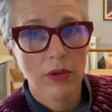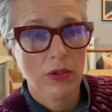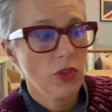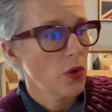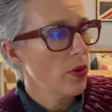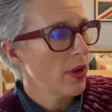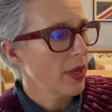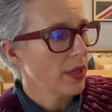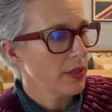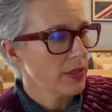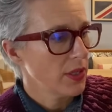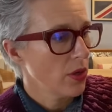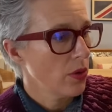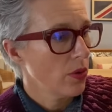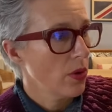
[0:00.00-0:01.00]
joy.
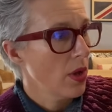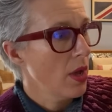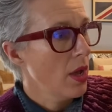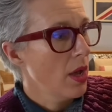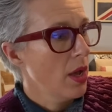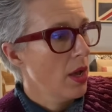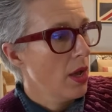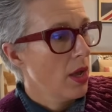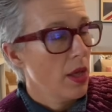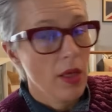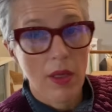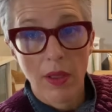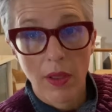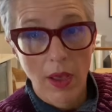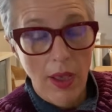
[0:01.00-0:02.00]
So
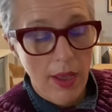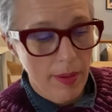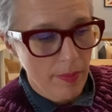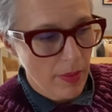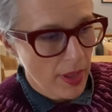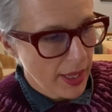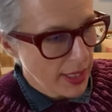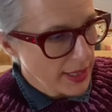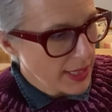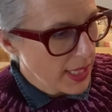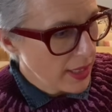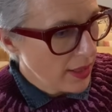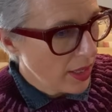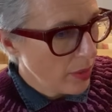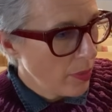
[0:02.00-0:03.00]
I can take
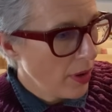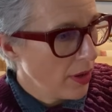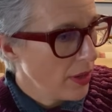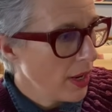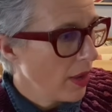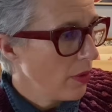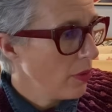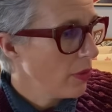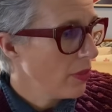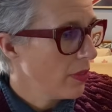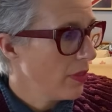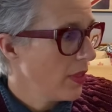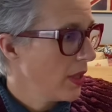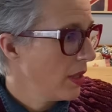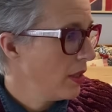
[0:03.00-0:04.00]
that apart now.
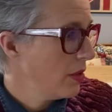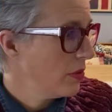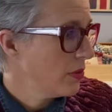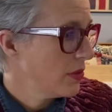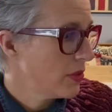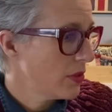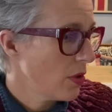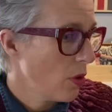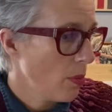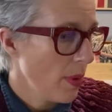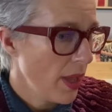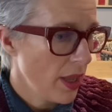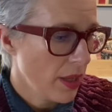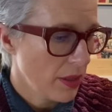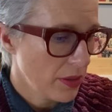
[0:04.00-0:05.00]
Thank you so
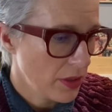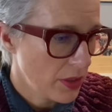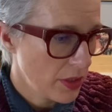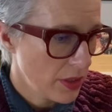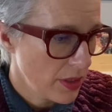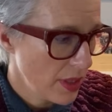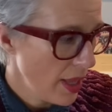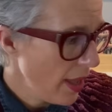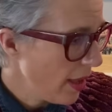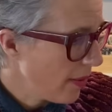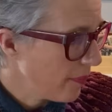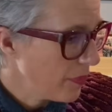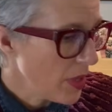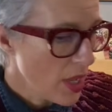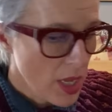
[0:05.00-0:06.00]
much. Yeah.
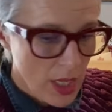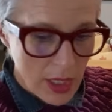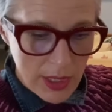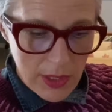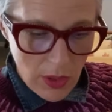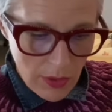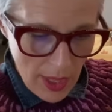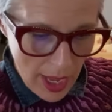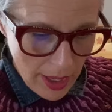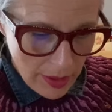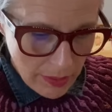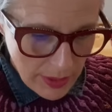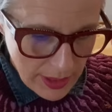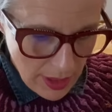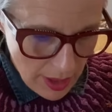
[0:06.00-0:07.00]
So that
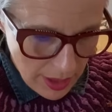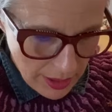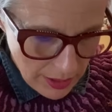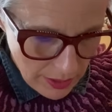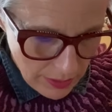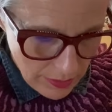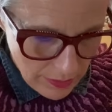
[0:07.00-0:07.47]
was kind of